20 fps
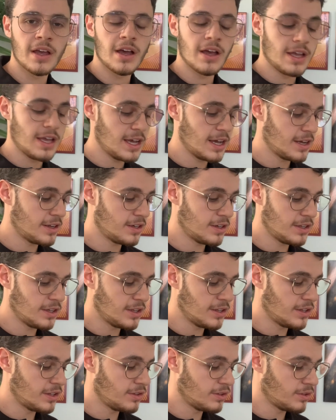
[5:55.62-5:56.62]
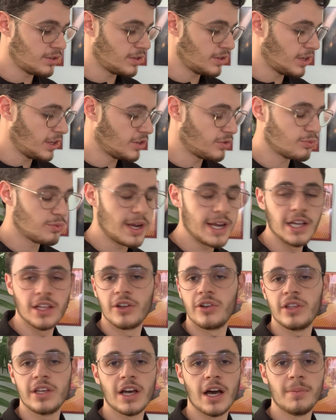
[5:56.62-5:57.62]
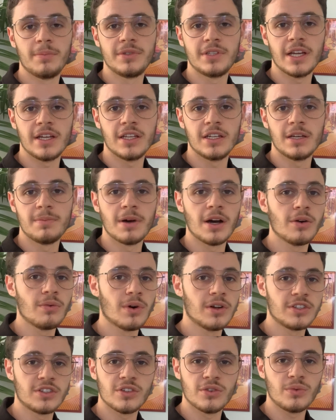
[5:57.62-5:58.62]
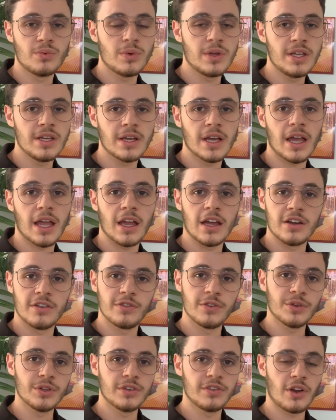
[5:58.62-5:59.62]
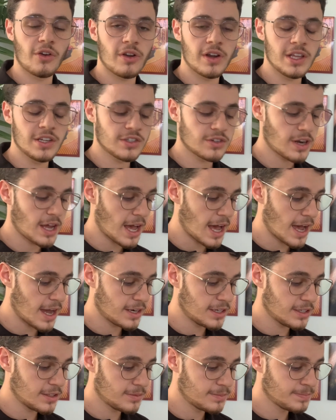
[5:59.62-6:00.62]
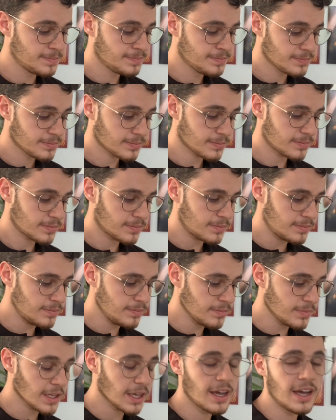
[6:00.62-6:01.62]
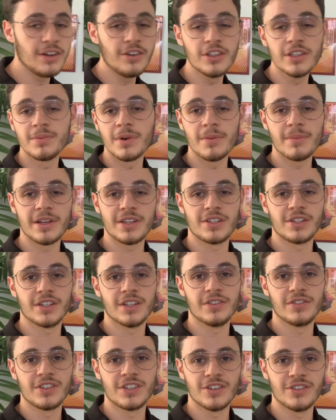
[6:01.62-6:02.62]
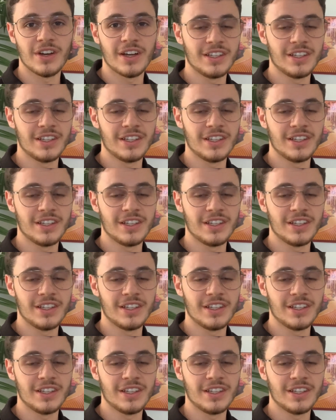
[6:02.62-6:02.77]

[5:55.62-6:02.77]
And it's regularly updated about once a week. A handful of ingredients are added. I do them all myself, so I